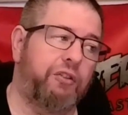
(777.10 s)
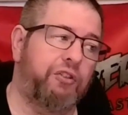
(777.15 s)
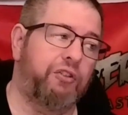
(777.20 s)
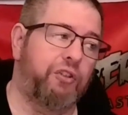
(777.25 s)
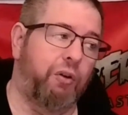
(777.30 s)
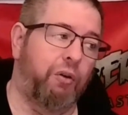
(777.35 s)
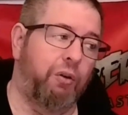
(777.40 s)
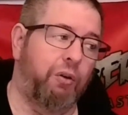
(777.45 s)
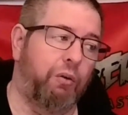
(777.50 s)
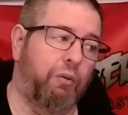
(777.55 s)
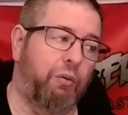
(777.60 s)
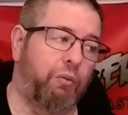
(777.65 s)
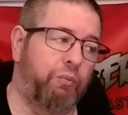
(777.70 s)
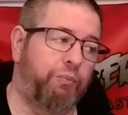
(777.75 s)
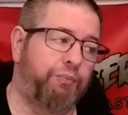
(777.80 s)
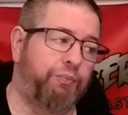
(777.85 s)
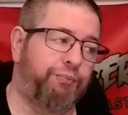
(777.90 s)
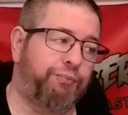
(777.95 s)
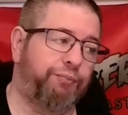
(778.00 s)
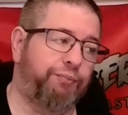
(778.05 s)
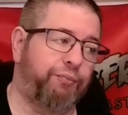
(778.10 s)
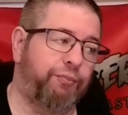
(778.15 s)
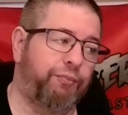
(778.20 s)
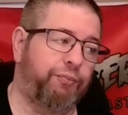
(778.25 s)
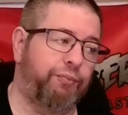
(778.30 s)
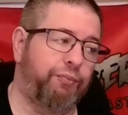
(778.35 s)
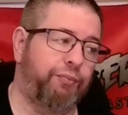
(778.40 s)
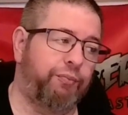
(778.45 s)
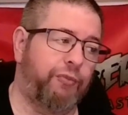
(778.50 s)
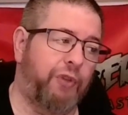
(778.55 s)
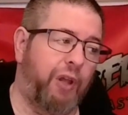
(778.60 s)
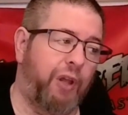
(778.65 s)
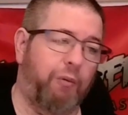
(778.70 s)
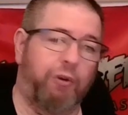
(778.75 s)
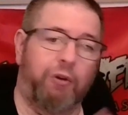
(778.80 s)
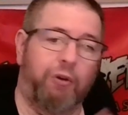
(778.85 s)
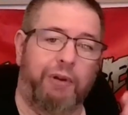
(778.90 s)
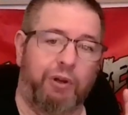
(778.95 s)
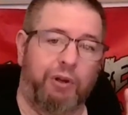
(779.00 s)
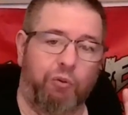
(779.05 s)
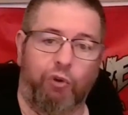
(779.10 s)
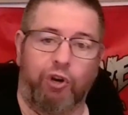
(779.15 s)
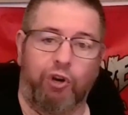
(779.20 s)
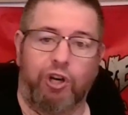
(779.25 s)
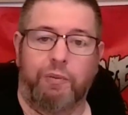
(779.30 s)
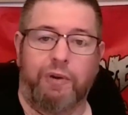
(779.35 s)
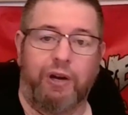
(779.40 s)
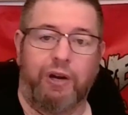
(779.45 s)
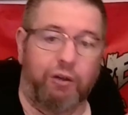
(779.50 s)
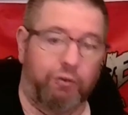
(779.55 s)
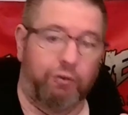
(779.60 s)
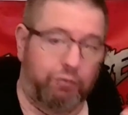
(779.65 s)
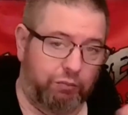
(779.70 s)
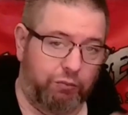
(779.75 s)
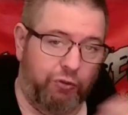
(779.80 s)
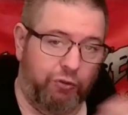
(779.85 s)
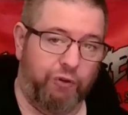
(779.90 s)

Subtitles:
So I'm going to be worried about